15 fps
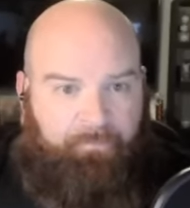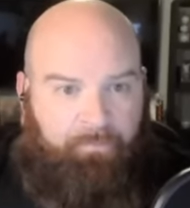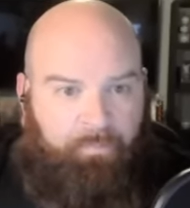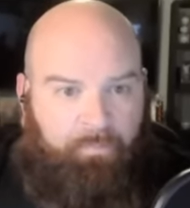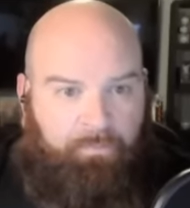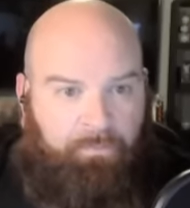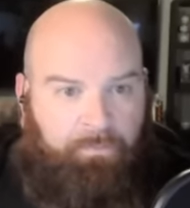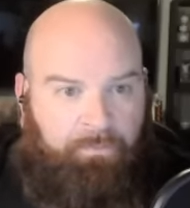
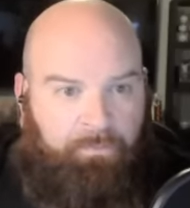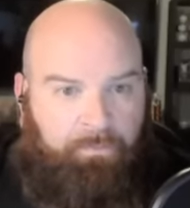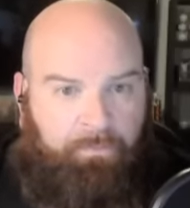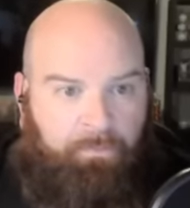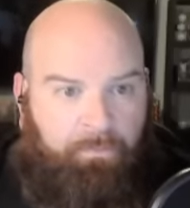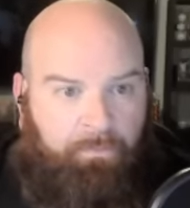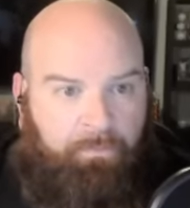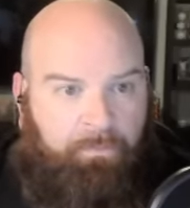
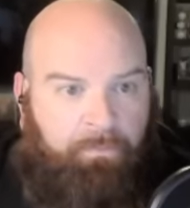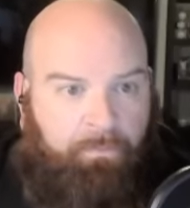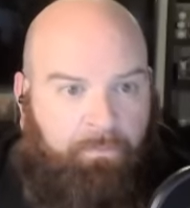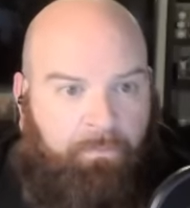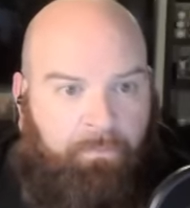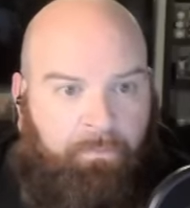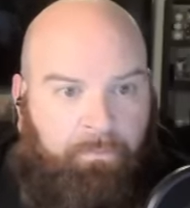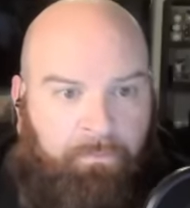
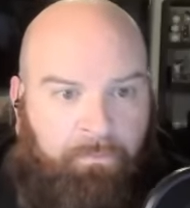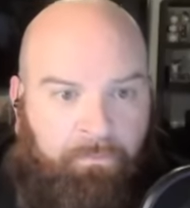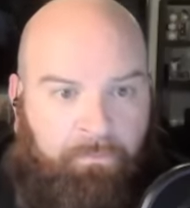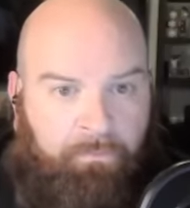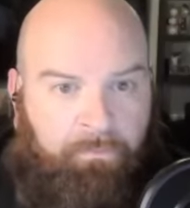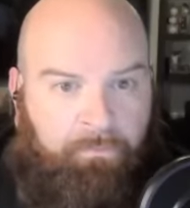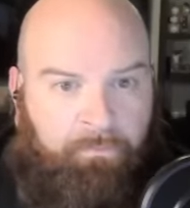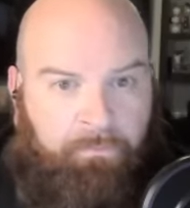
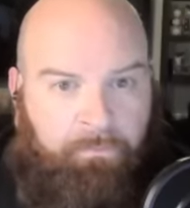[no speech]